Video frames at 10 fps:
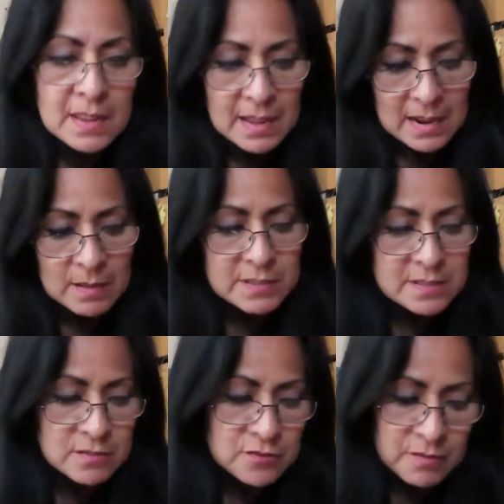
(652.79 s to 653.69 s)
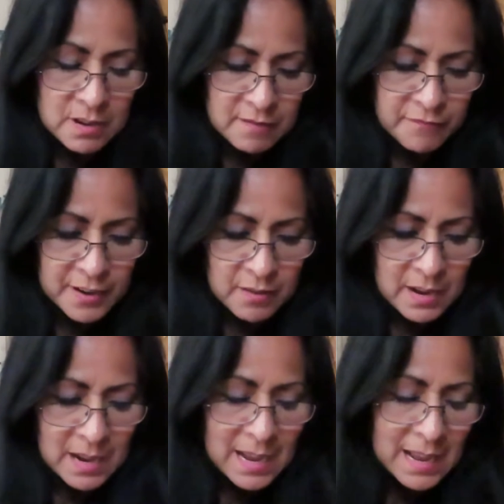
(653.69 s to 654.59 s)
And I'm still trying to figure
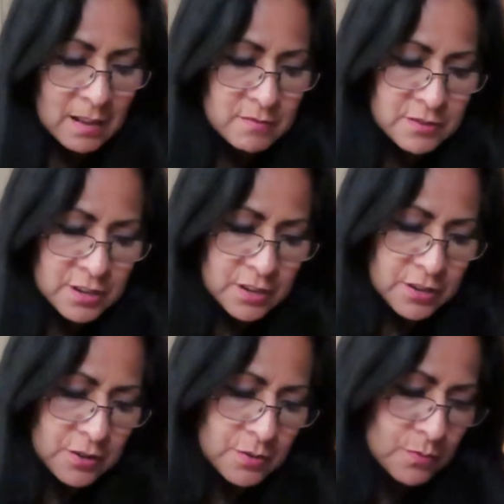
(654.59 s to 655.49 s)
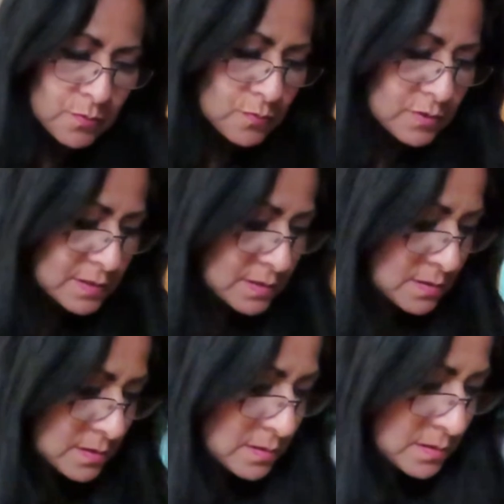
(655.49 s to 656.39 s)
out how to use
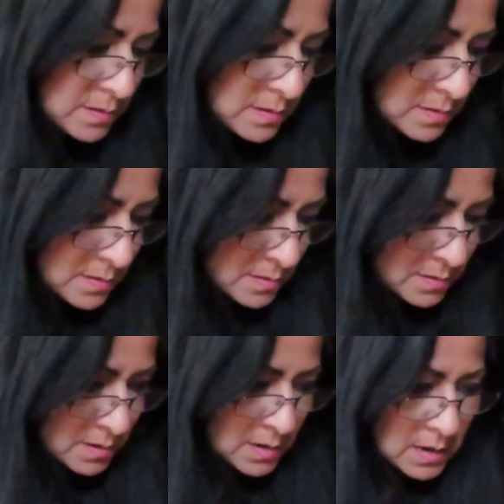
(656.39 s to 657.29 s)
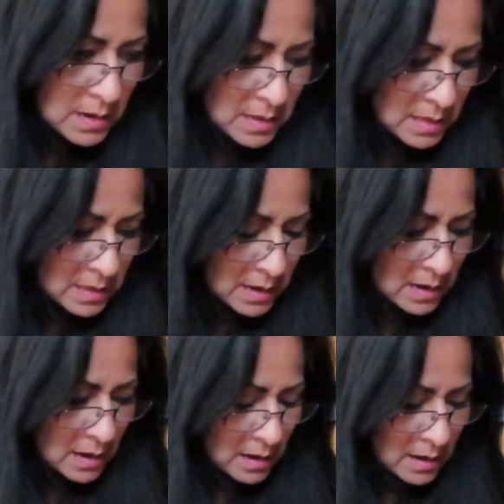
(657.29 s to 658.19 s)
the